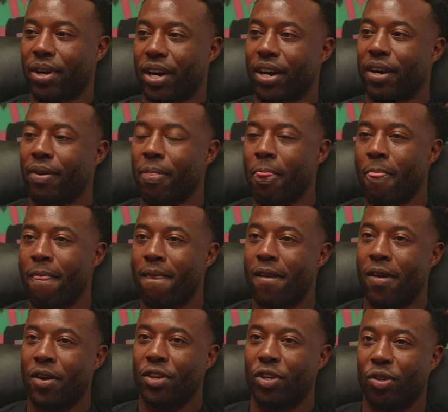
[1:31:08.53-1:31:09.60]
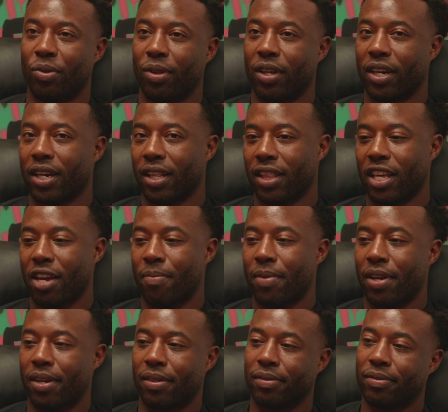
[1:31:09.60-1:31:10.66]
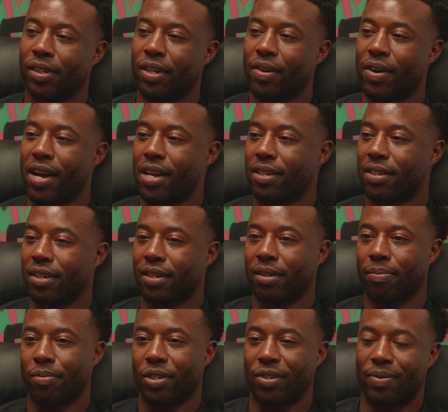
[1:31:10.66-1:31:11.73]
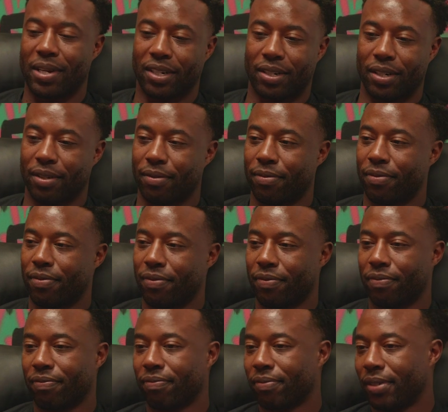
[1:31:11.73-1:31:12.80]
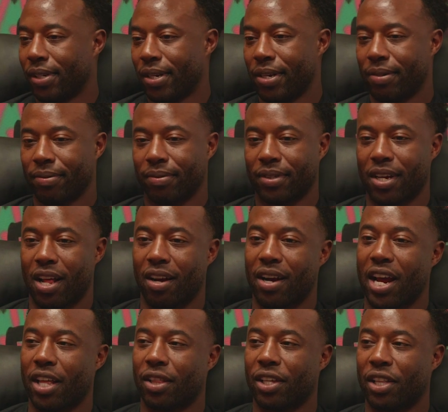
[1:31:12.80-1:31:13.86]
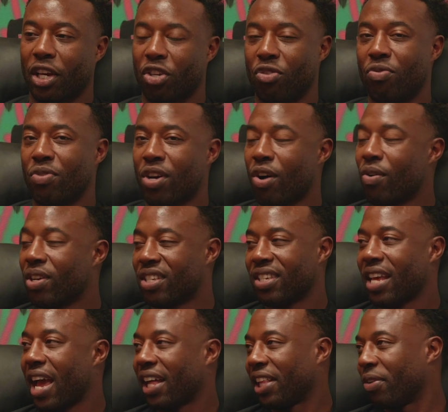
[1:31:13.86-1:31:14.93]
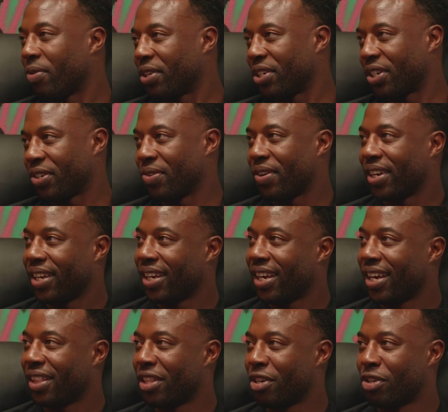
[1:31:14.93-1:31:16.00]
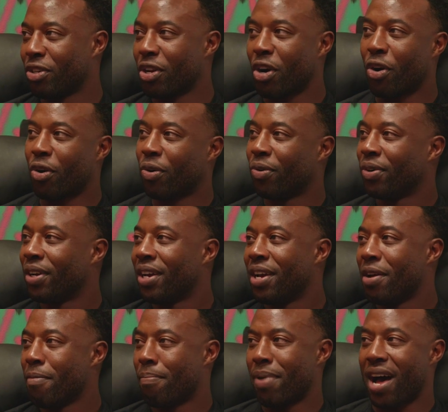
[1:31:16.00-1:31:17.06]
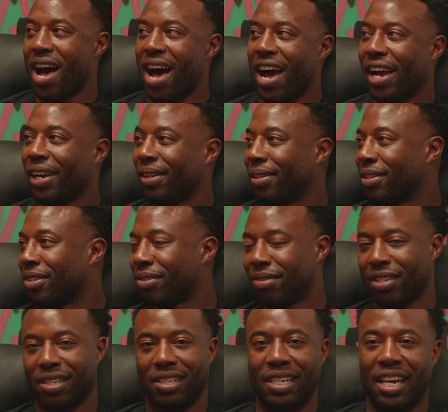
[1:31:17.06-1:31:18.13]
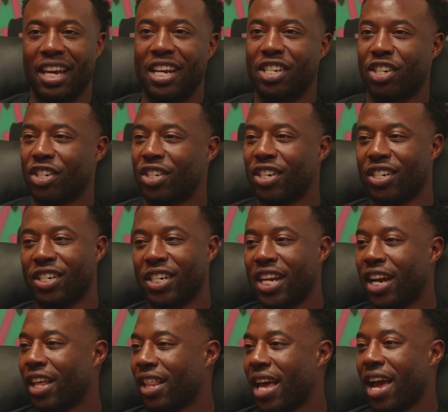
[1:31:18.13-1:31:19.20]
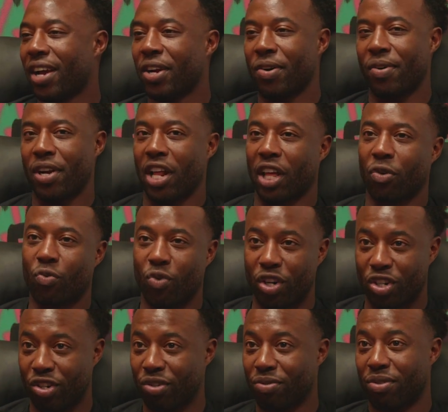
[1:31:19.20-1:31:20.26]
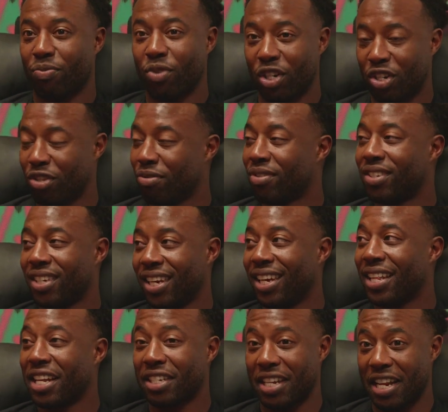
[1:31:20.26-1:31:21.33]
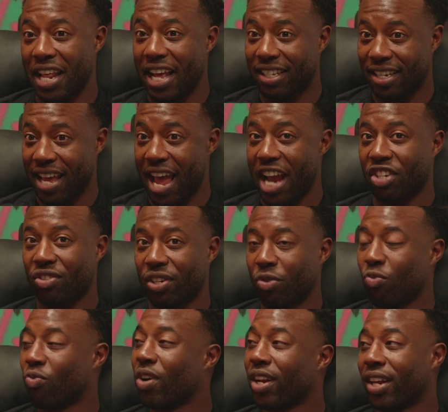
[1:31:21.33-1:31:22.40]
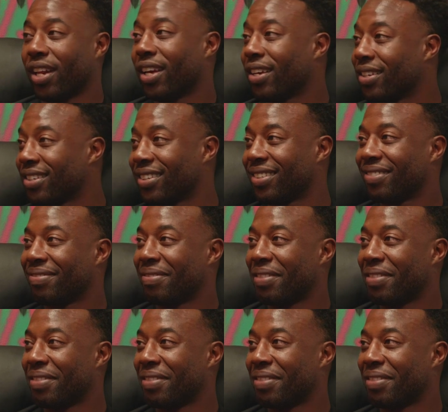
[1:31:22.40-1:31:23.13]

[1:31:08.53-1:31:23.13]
where you look at them and as a prospective scholar athlete, like exactly what you're going to get. There's no behind the scenes. There's none of that going on. Like what you see, that's actually what it is.